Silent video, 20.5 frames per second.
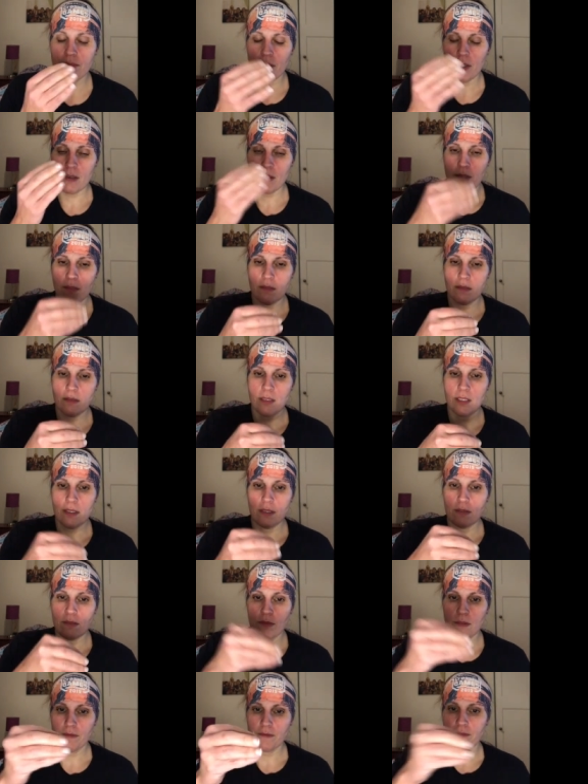part, you
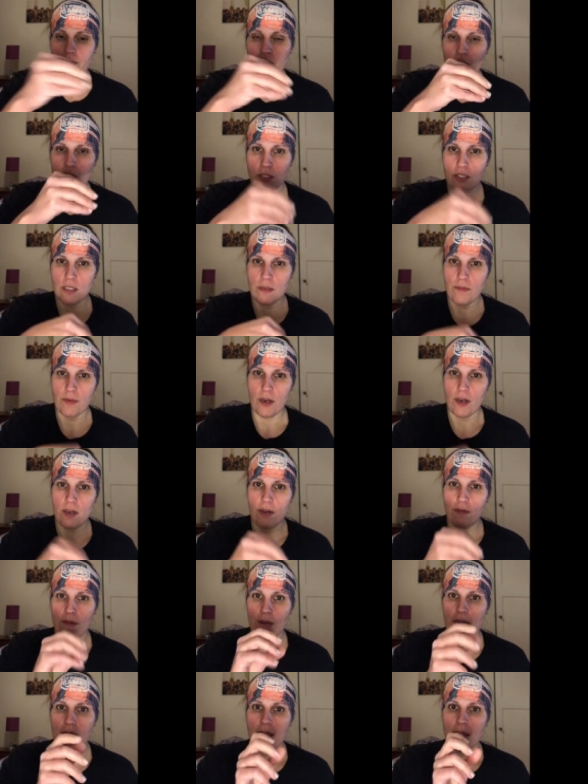know, the faucet part,
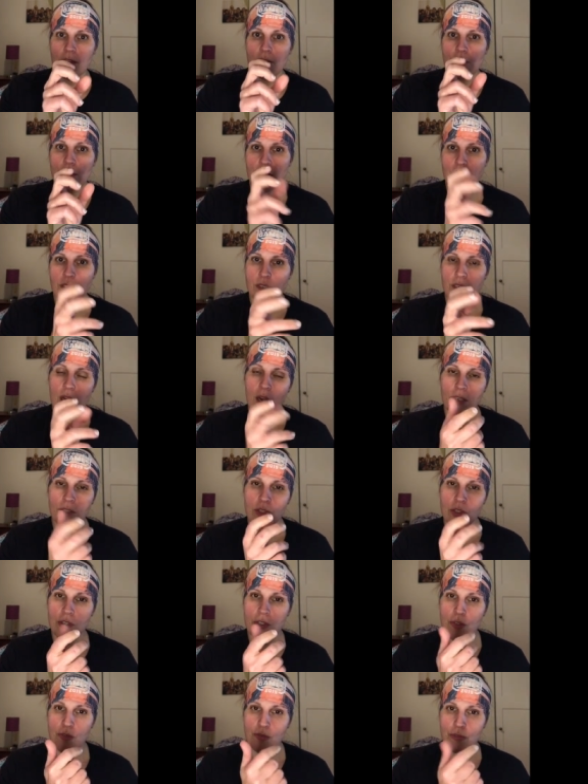right? You can
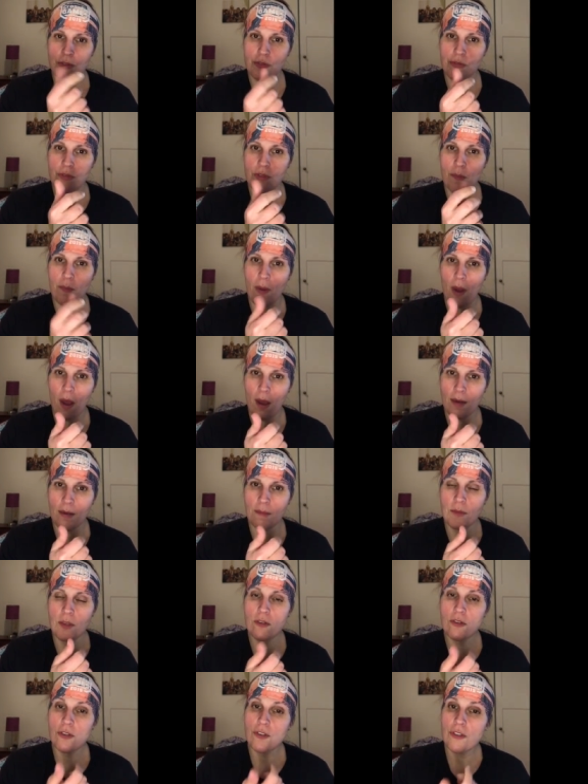unscrew the bottom
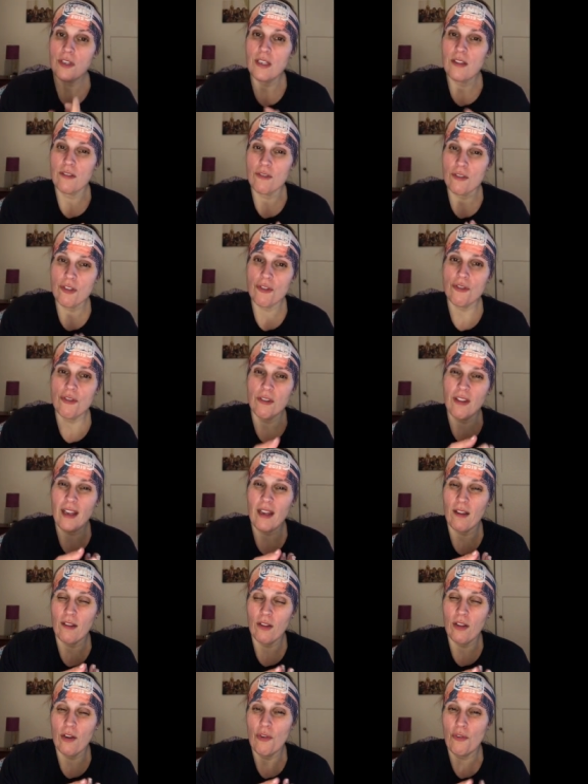usually, and there's usually like a
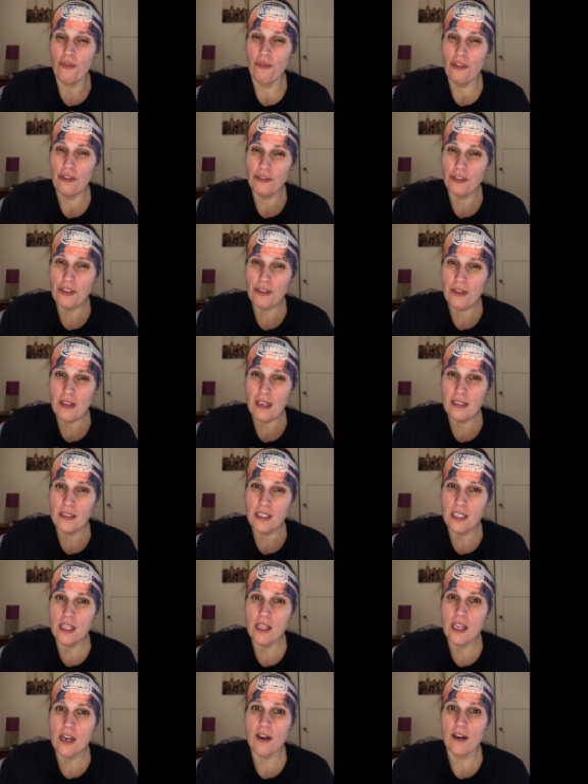little filter that's
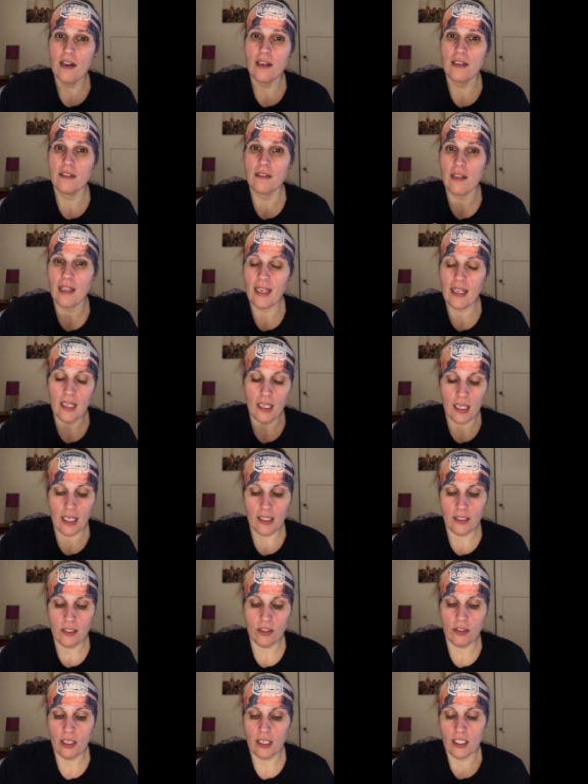in there, and like it
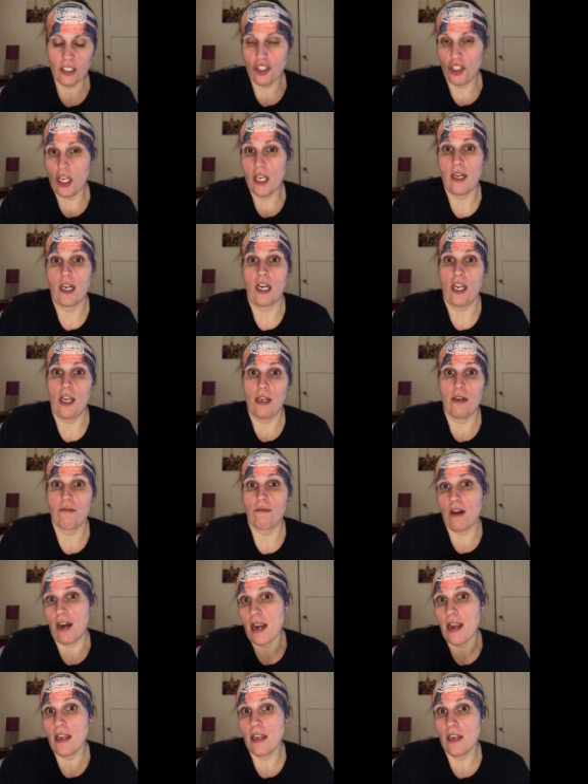gets like shit in it,
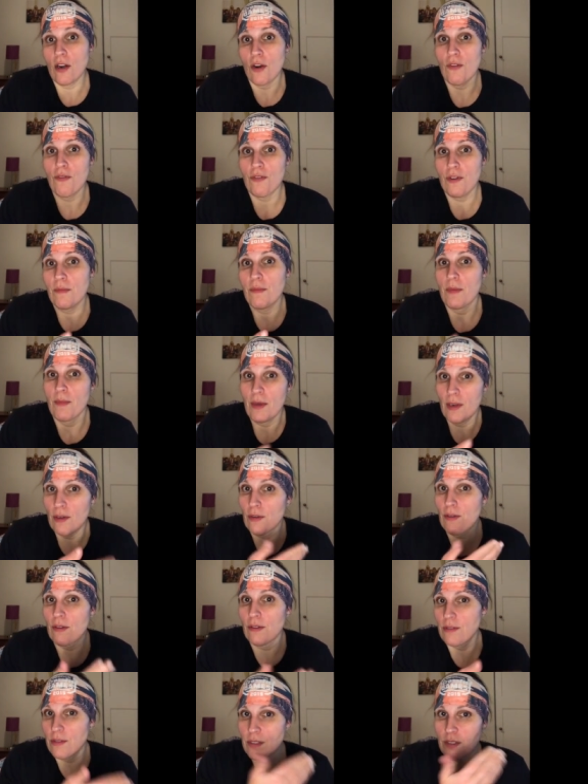right? You know, from the
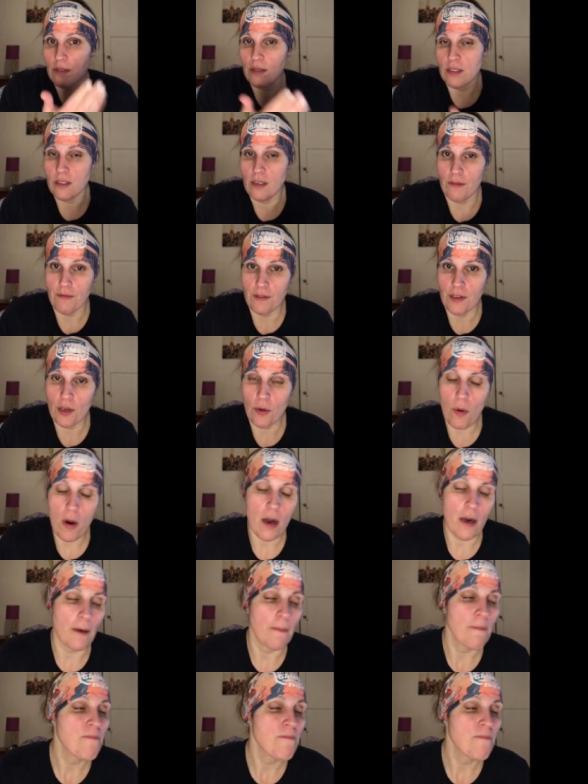minerals and stuff in your water.